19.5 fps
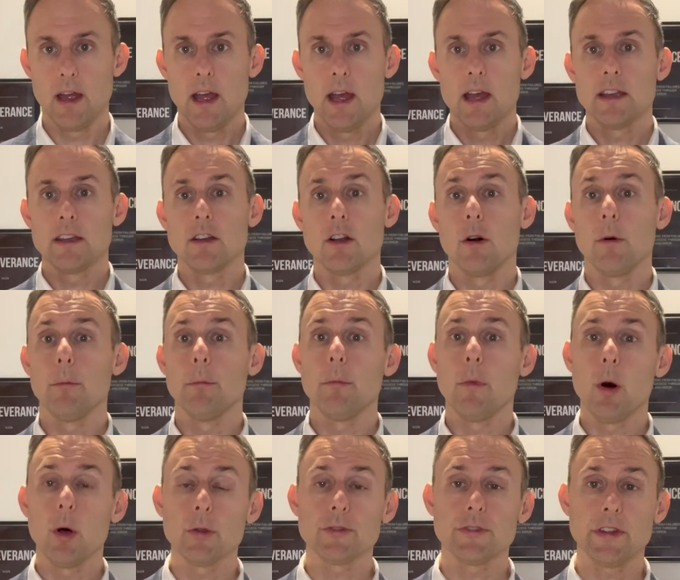You know,
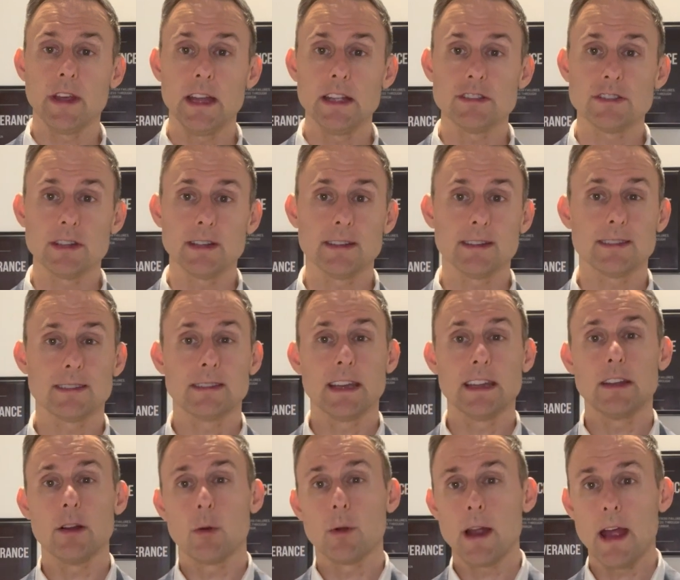most agents, they
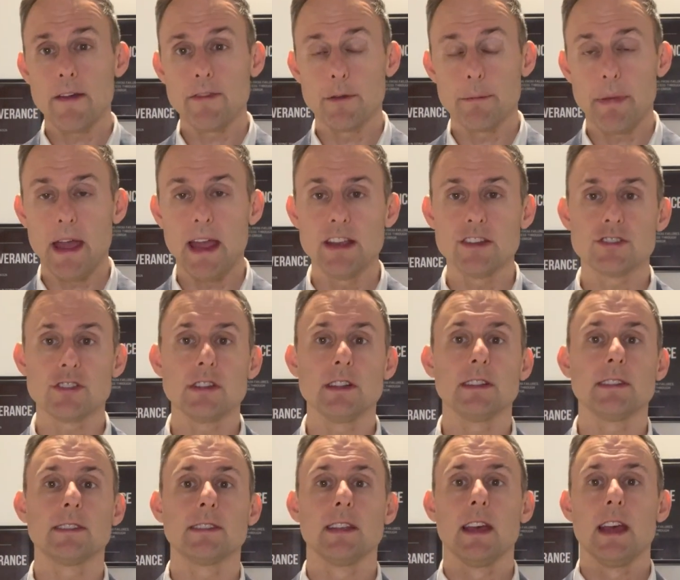don't have the
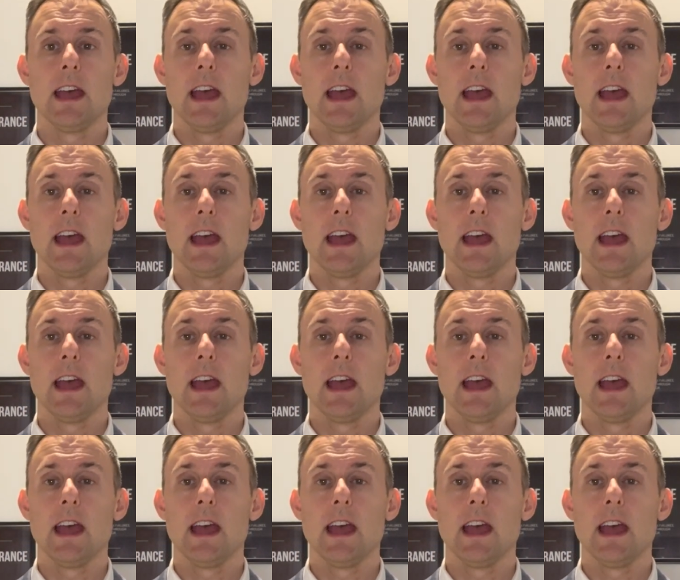patience